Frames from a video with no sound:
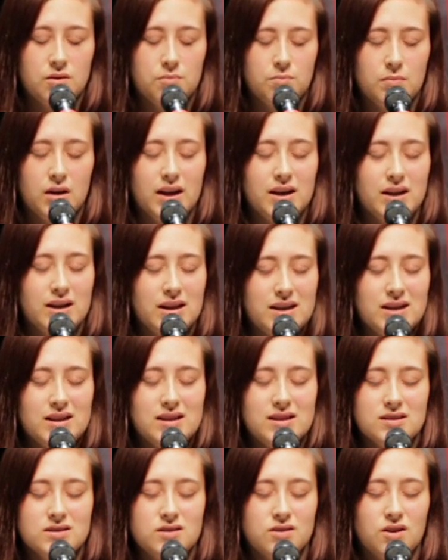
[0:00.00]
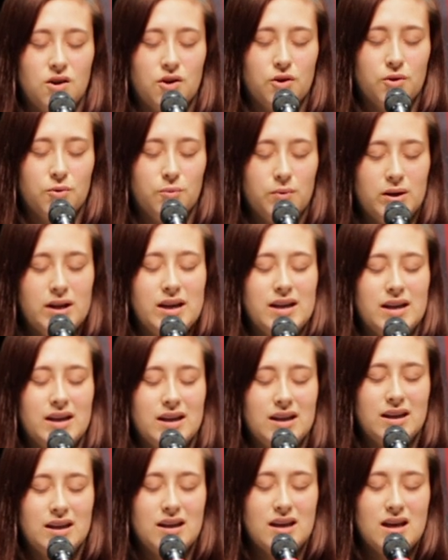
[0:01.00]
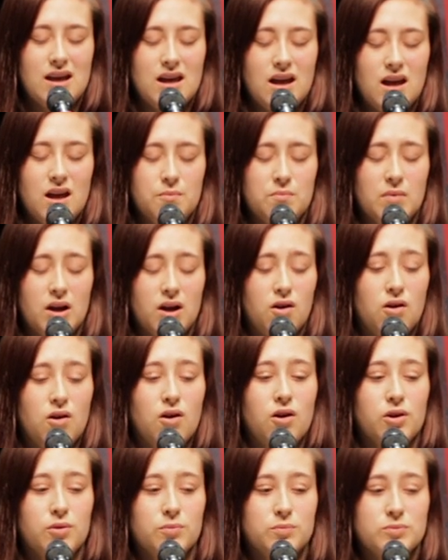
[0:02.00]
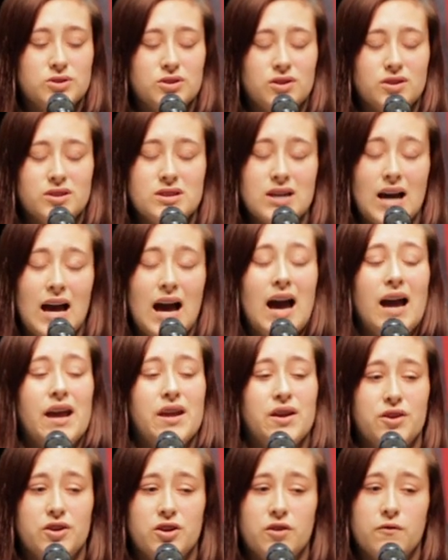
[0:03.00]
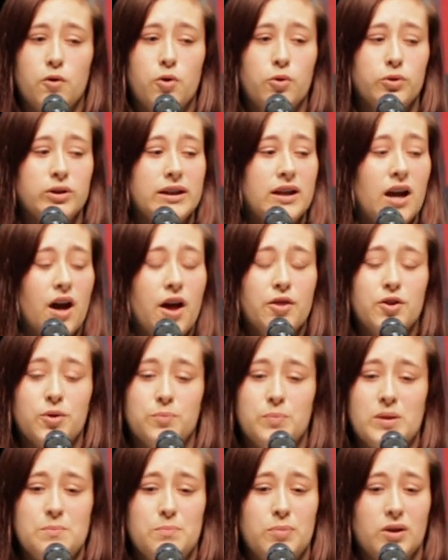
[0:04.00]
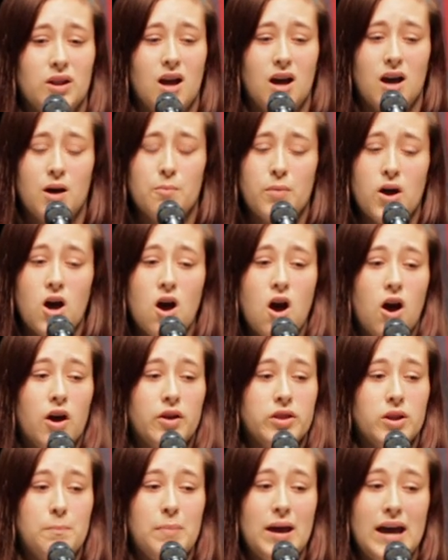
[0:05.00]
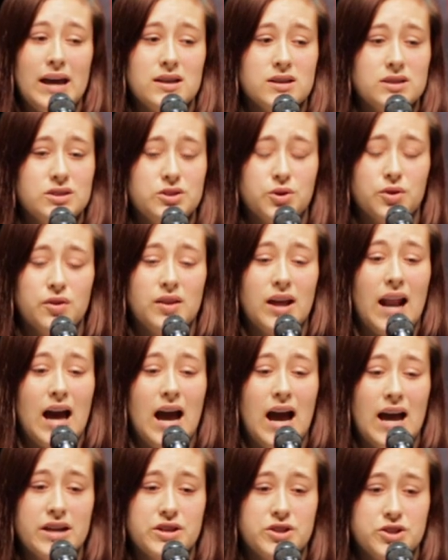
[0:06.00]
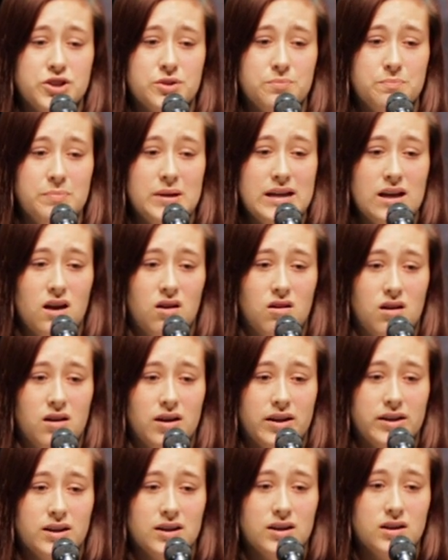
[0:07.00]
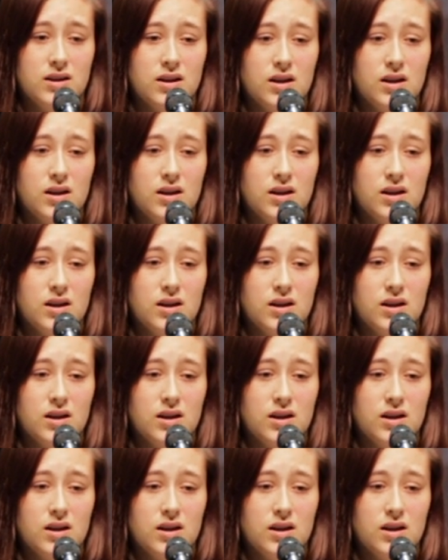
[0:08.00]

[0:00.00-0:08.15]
My knees are weak, and my arms are tired of holding other people up on the pedestal that I should be on.